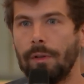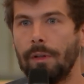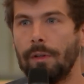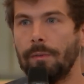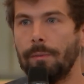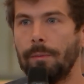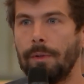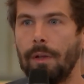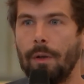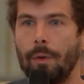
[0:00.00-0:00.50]

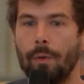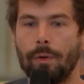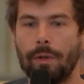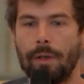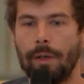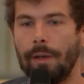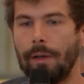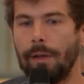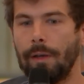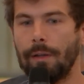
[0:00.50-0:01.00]
Let me
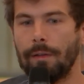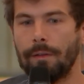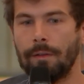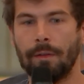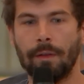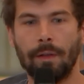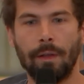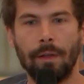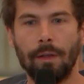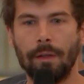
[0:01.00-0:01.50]
look at
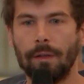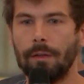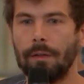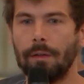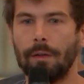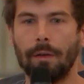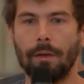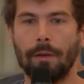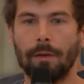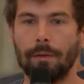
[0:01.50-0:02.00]

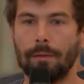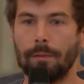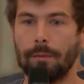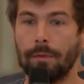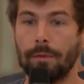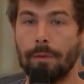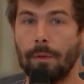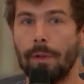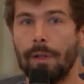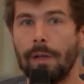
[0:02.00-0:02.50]

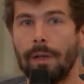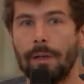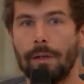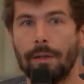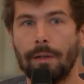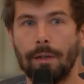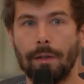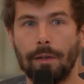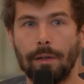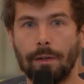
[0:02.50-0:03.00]

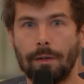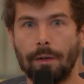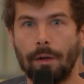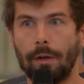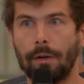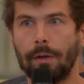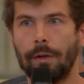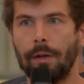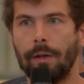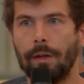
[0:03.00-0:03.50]
Solana,
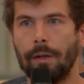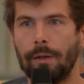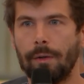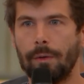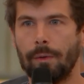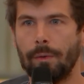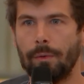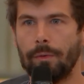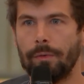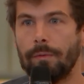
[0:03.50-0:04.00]

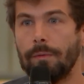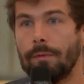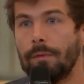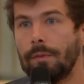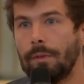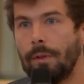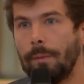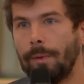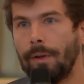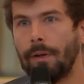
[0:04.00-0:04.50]
Cardano.
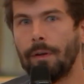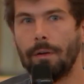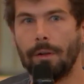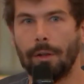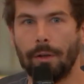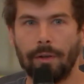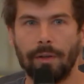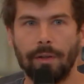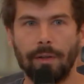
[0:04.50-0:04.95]
Some are lucky